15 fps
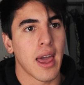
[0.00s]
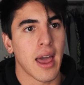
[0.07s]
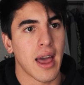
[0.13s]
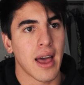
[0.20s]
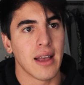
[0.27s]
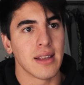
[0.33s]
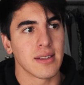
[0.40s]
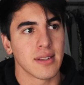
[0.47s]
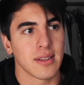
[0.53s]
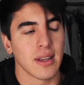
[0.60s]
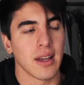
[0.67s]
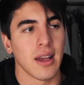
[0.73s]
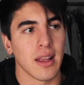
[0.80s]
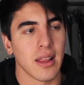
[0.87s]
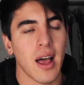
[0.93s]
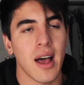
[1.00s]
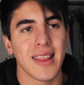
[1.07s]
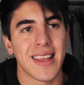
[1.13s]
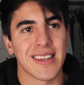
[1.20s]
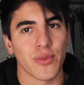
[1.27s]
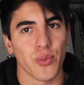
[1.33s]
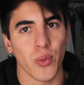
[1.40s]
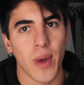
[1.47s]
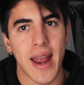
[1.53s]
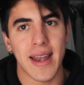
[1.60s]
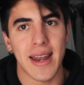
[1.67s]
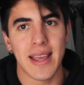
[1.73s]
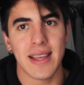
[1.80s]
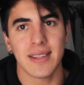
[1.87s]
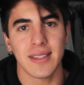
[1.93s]
has a lot less
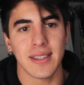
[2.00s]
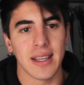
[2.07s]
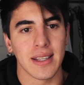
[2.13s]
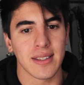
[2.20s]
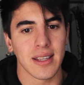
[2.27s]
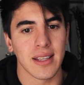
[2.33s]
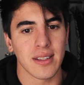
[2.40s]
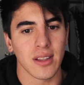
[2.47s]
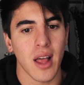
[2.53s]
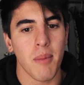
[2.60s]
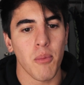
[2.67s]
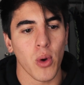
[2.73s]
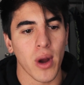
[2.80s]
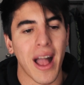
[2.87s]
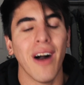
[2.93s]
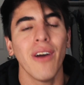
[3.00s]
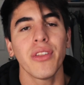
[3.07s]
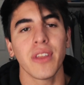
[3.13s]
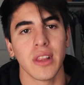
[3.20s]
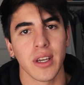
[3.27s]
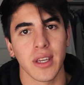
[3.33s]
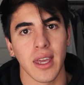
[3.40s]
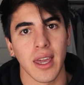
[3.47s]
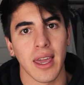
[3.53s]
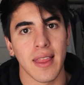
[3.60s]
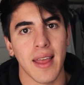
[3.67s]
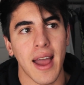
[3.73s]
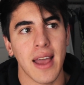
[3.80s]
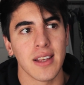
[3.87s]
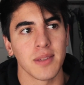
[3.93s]
redness. It's a lot more healthy looking, and
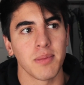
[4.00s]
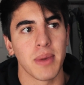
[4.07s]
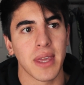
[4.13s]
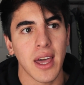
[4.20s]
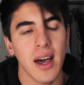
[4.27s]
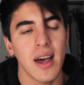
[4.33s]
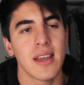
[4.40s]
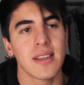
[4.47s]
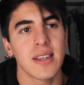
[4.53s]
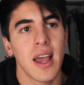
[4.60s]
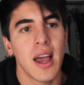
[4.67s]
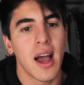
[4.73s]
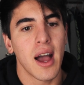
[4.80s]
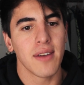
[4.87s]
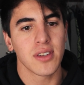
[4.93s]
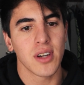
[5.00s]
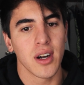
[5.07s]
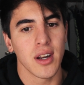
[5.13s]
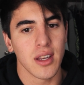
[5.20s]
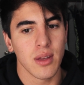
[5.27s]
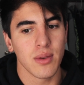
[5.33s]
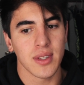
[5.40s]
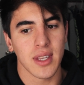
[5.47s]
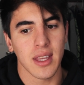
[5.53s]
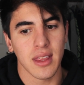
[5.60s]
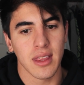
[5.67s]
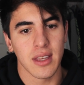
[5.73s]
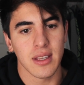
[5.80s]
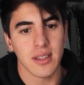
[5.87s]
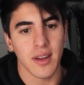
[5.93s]
that is because I've started using
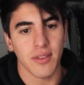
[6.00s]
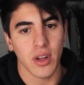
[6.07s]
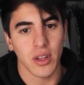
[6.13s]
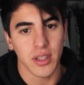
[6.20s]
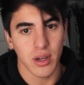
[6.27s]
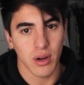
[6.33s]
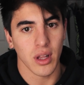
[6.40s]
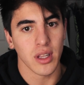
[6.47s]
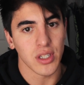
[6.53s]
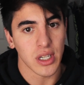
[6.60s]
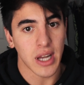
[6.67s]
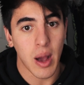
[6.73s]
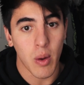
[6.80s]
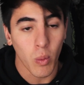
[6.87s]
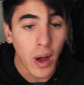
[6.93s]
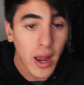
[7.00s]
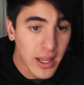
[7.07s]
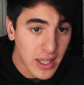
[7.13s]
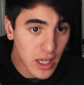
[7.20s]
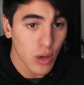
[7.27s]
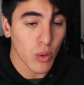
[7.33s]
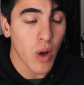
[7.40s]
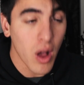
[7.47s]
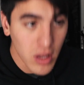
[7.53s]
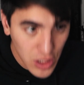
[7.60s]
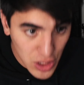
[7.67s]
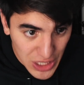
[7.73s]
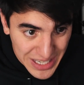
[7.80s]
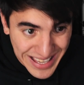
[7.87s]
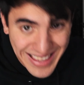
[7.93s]
this stuff called Curology. Now, what
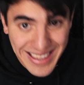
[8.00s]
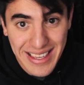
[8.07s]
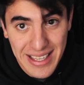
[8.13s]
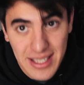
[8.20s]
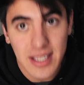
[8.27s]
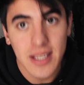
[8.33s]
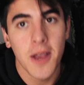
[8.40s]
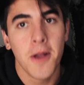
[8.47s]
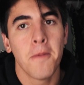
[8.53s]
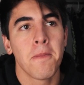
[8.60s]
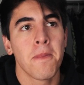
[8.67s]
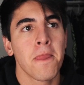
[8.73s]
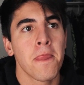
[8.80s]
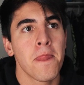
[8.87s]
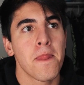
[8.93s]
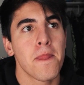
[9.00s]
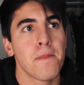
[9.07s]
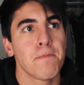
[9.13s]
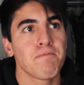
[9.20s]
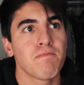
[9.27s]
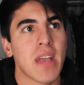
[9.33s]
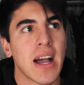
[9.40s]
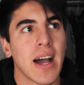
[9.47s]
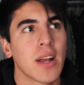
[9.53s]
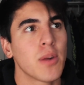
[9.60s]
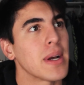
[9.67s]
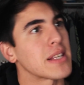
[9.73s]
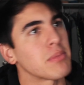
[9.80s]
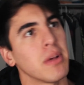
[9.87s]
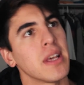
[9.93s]
Curology is, how do I
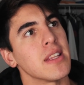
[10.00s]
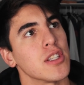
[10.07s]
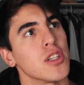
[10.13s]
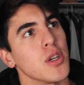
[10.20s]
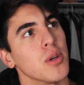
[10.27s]
explain this